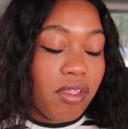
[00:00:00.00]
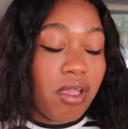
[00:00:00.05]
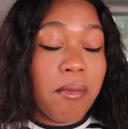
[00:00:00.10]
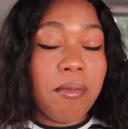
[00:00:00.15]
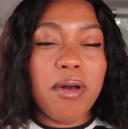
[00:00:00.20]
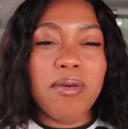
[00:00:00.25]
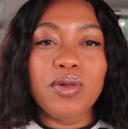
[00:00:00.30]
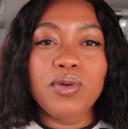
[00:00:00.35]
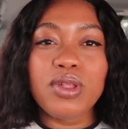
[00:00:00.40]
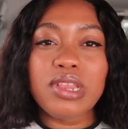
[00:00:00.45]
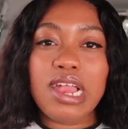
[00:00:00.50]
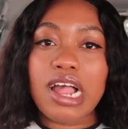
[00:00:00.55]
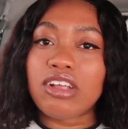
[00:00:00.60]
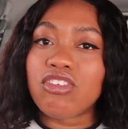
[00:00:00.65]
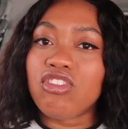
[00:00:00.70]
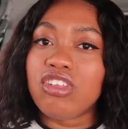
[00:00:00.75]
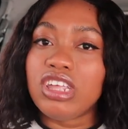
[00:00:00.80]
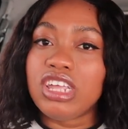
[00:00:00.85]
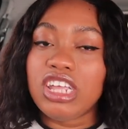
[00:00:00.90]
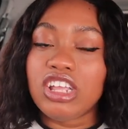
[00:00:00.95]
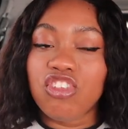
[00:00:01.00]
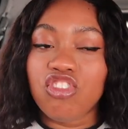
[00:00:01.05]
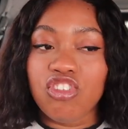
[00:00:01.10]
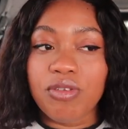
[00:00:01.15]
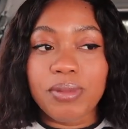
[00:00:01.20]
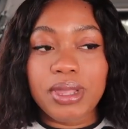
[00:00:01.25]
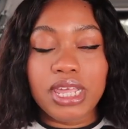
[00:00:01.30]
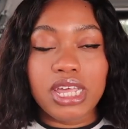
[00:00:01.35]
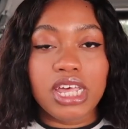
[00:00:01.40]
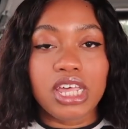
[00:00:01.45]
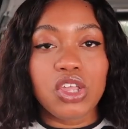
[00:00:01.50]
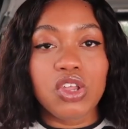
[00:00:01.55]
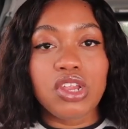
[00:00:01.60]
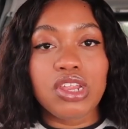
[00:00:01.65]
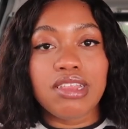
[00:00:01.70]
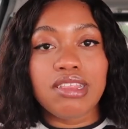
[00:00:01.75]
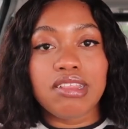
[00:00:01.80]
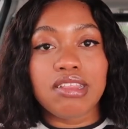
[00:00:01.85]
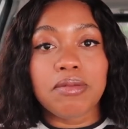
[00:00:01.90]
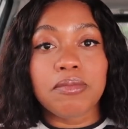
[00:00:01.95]
mommy was actually in jamaica you
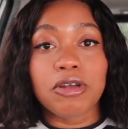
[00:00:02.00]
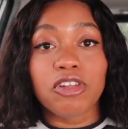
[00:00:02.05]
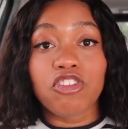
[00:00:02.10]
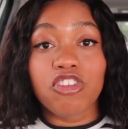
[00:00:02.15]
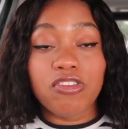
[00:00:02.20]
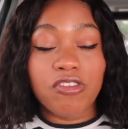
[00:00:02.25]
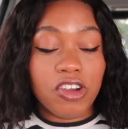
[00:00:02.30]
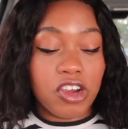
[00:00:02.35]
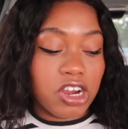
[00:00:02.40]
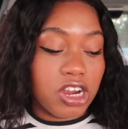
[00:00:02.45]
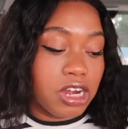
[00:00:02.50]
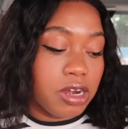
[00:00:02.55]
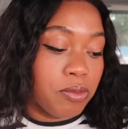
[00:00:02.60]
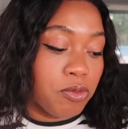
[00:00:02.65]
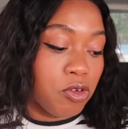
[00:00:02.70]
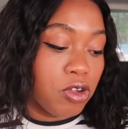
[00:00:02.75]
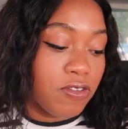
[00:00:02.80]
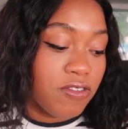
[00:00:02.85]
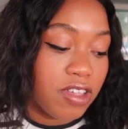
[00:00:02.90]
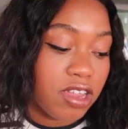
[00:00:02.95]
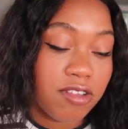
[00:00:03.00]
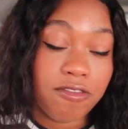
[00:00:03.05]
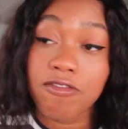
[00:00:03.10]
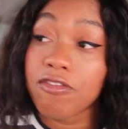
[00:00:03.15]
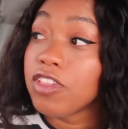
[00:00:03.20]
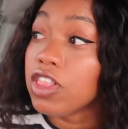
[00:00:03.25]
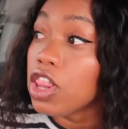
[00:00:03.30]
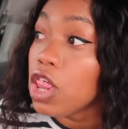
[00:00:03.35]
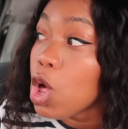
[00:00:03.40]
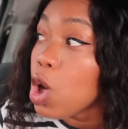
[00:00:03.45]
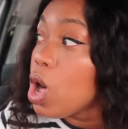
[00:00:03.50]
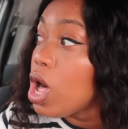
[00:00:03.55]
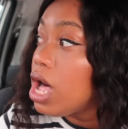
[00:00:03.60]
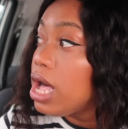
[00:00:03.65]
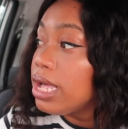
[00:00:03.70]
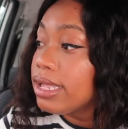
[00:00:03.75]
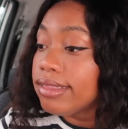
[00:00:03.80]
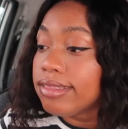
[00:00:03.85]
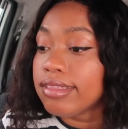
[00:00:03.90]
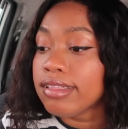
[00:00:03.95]
didn't see much of her in the previous
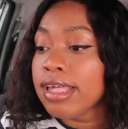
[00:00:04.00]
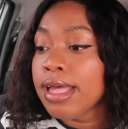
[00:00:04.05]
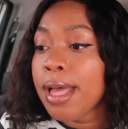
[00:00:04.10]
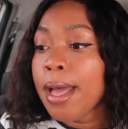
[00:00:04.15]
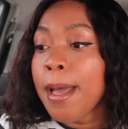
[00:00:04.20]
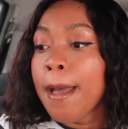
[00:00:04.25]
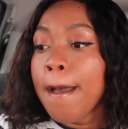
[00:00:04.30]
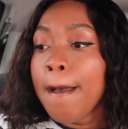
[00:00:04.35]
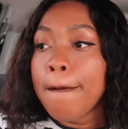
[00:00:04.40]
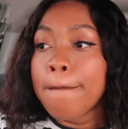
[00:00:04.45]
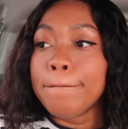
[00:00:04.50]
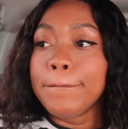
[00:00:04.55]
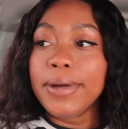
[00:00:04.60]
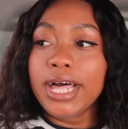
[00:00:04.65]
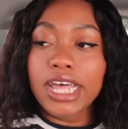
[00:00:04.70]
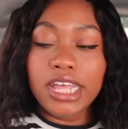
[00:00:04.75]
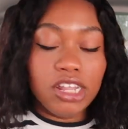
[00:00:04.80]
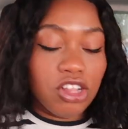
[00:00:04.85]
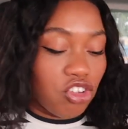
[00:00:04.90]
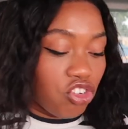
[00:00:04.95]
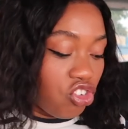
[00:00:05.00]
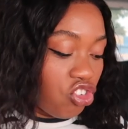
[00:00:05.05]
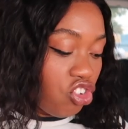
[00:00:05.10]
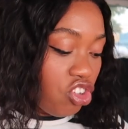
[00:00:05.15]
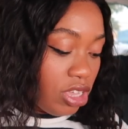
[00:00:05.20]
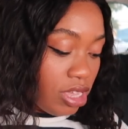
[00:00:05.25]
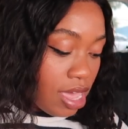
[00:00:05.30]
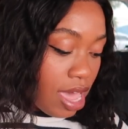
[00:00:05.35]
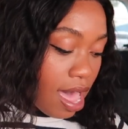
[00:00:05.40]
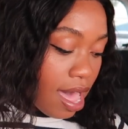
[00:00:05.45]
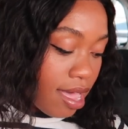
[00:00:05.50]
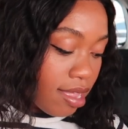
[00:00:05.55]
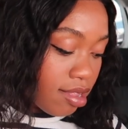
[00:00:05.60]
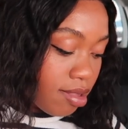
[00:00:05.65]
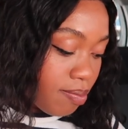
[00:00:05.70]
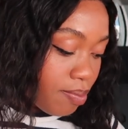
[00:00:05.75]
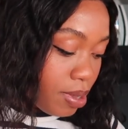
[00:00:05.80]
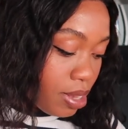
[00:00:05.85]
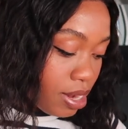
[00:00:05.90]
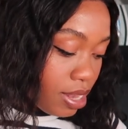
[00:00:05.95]
vlogs but she
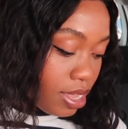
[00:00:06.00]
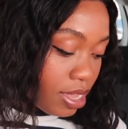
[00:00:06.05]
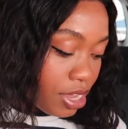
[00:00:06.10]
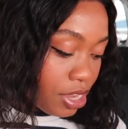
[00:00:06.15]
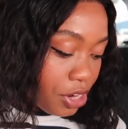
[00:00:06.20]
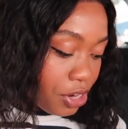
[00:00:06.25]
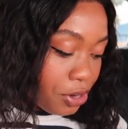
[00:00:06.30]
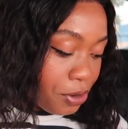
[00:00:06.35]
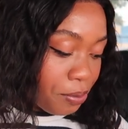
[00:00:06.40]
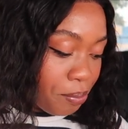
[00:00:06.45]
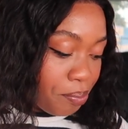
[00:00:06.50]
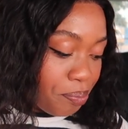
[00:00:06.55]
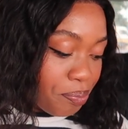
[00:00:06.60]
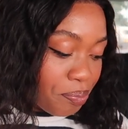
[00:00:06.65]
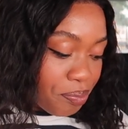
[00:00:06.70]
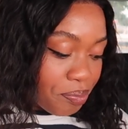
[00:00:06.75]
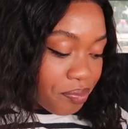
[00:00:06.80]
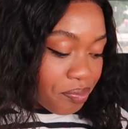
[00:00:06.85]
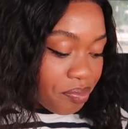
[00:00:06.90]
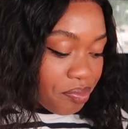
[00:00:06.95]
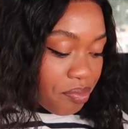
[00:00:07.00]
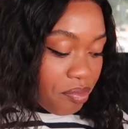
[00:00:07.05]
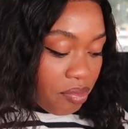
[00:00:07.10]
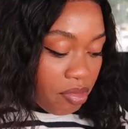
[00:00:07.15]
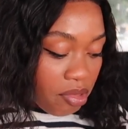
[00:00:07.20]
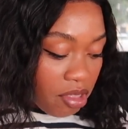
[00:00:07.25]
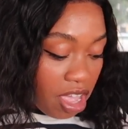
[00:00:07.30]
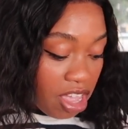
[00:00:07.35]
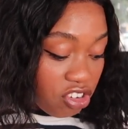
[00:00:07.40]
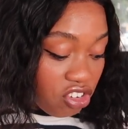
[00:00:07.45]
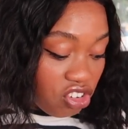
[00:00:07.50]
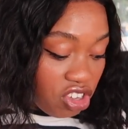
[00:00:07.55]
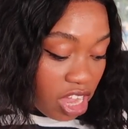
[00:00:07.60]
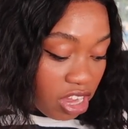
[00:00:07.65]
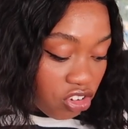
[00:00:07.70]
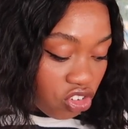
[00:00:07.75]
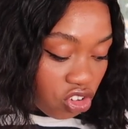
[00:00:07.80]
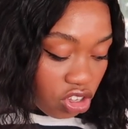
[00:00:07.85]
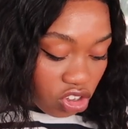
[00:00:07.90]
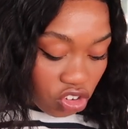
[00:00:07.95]
has been here and she
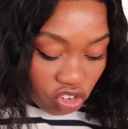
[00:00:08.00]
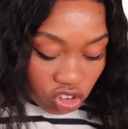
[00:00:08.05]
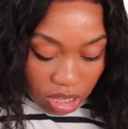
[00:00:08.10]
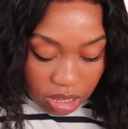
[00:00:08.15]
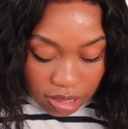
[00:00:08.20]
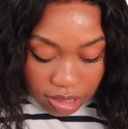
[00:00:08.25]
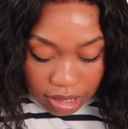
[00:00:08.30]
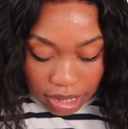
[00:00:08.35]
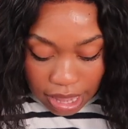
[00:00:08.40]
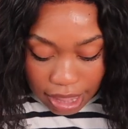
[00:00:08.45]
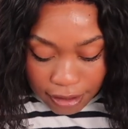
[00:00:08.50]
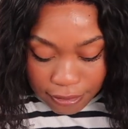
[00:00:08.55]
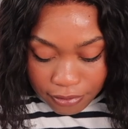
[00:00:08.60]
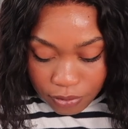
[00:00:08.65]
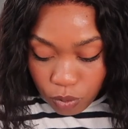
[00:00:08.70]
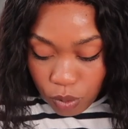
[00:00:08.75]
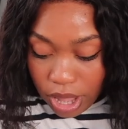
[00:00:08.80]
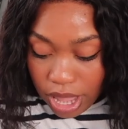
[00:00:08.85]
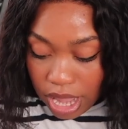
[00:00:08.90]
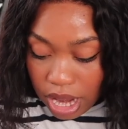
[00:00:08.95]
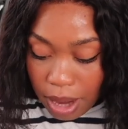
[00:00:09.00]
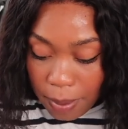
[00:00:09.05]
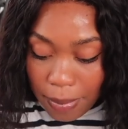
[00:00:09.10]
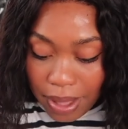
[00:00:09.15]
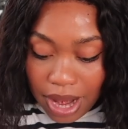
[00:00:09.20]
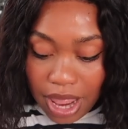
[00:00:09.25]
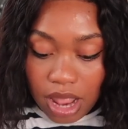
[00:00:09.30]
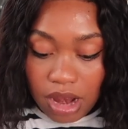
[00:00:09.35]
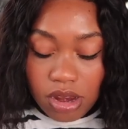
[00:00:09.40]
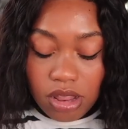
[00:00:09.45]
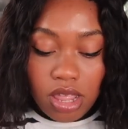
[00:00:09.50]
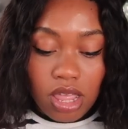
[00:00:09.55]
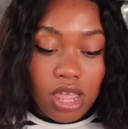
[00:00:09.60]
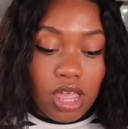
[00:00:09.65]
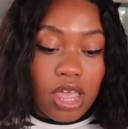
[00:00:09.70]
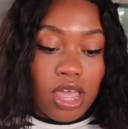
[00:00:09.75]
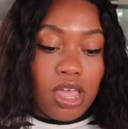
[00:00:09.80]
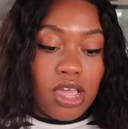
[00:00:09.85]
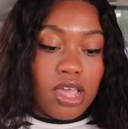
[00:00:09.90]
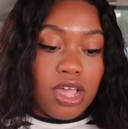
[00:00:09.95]
actually just left. Wait a minute.
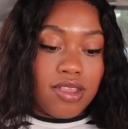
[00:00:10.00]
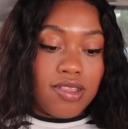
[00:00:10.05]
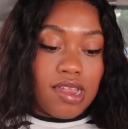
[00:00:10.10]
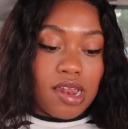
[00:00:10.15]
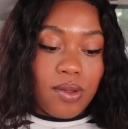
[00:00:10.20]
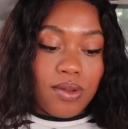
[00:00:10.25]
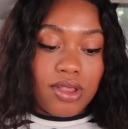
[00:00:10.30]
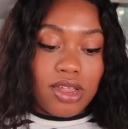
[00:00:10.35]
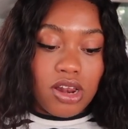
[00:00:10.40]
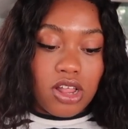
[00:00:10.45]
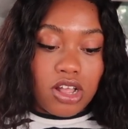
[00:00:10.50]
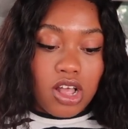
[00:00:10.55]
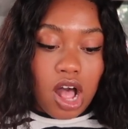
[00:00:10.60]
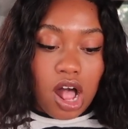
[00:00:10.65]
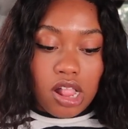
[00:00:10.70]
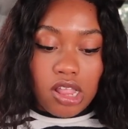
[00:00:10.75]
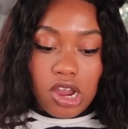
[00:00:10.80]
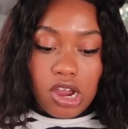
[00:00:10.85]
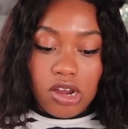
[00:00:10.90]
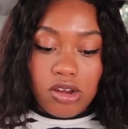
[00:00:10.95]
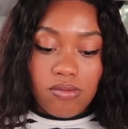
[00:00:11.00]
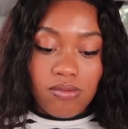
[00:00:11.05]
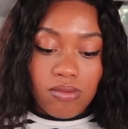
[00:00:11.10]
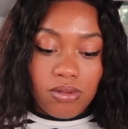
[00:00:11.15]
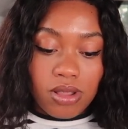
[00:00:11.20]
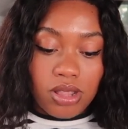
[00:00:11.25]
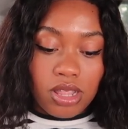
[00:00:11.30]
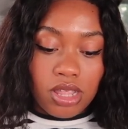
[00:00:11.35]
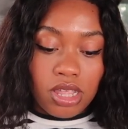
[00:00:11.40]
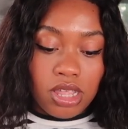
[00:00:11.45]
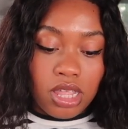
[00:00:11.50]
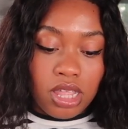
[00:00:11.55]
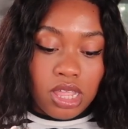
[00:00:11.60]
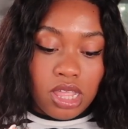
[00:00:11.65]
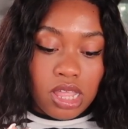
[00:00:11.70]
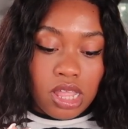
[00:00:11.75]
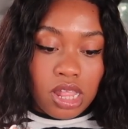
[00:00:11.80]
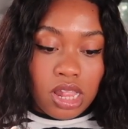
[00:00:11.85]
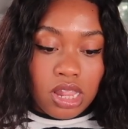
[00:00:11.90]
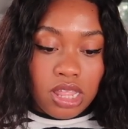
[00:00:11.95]
I said I was gonna call her.
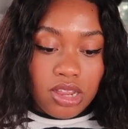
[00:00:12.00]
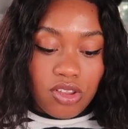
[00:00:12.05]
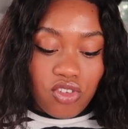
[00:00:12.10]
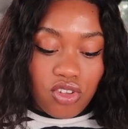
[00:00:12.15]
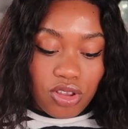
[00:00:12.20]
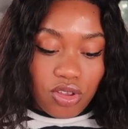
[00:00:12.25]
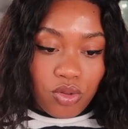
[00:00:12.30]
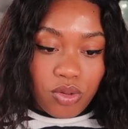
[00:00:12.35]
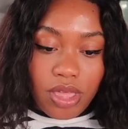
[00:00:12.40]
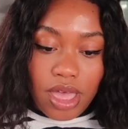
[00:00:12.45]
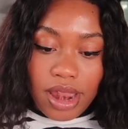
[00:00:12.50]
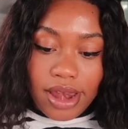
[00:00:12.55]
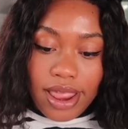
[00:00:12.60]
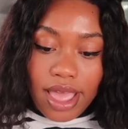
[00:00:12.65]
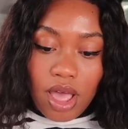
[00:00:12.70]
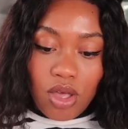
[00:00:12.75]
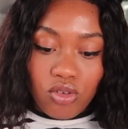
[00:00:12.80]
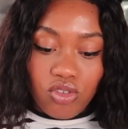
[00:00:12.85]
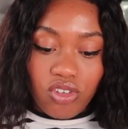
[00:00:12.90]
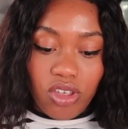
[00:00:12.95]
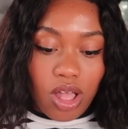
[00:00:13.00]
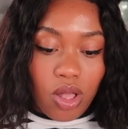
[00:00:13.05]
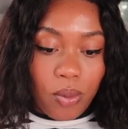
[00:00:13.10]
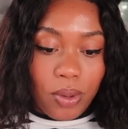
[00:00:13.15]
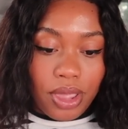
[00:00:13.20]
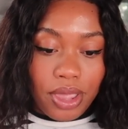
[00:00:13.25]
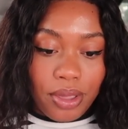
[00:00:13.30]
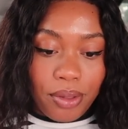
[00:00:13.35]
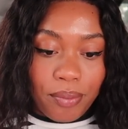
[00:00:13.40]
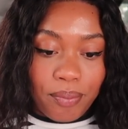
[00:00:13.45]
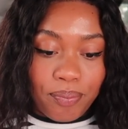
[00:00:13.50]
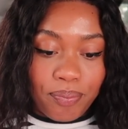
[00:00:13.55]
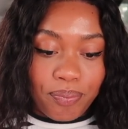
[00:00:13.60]
Let's just do that now, shall we?